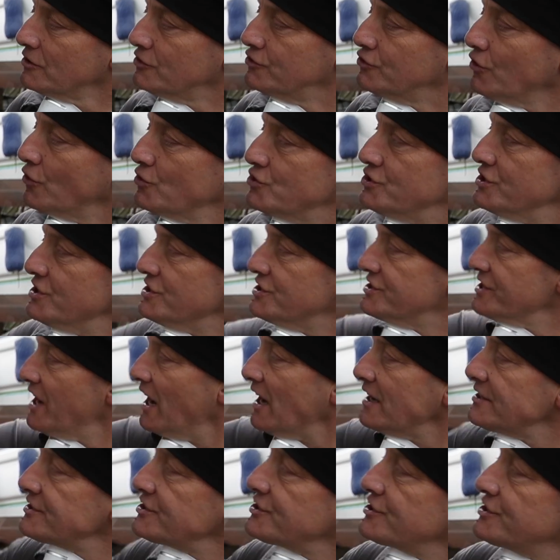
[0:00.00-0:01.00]
dodgy
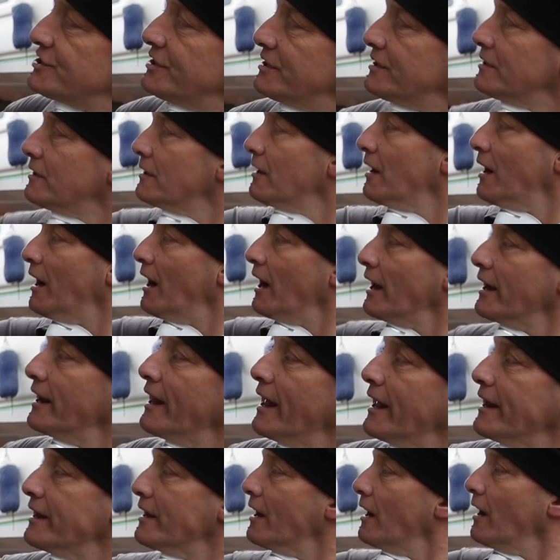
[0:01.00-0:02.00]
dust. And
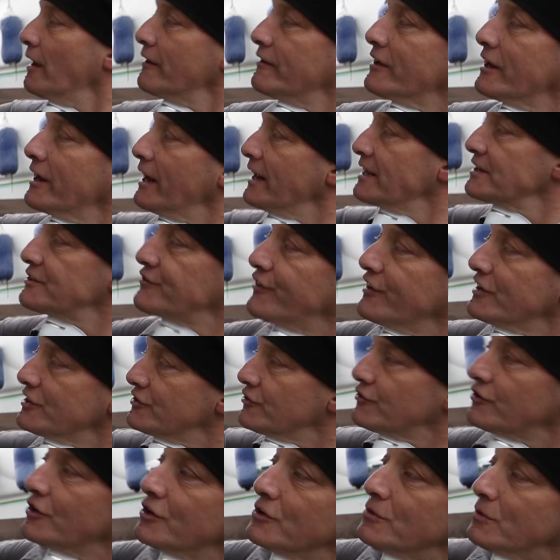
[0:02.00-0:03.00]
then the next thing
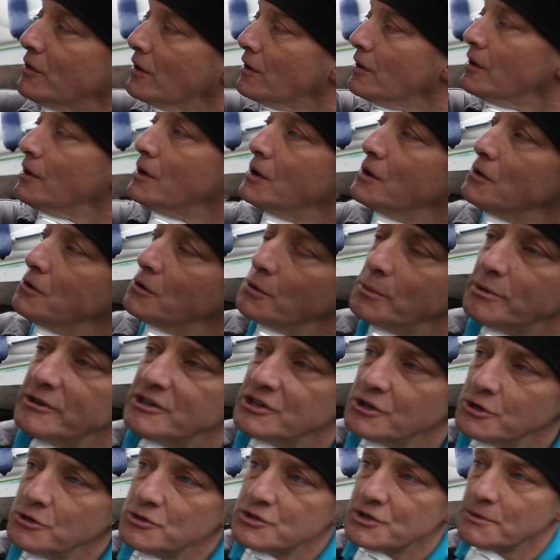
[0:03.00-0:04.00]
to do will be
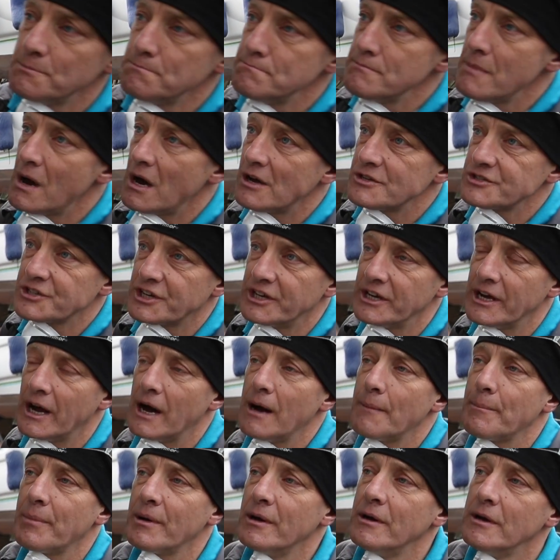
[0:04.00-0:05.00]
do some masking
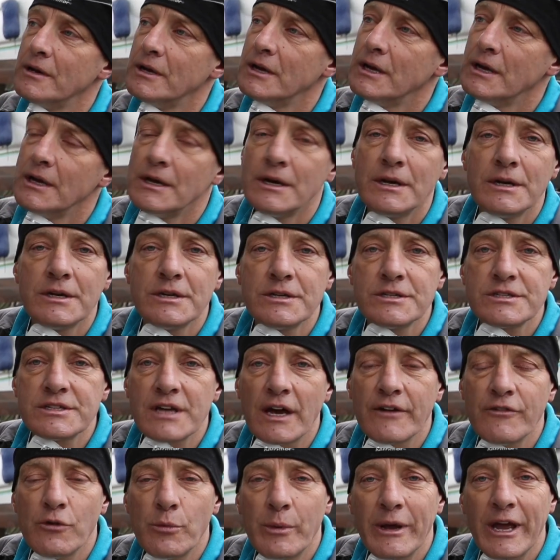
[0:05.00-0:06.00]
up
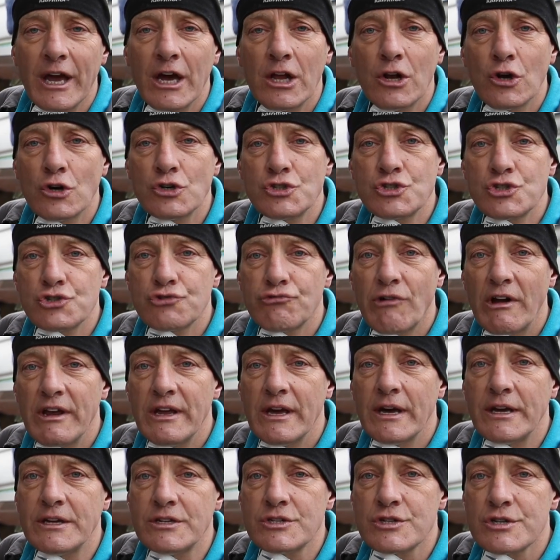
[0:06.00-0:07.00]
so that we get a nice straight
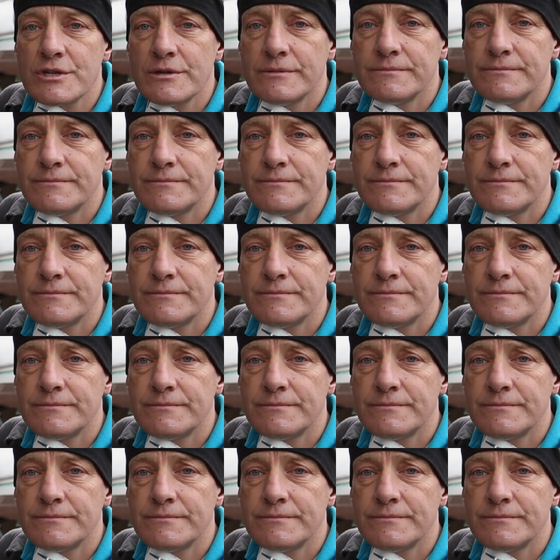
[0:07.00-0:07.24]
edge.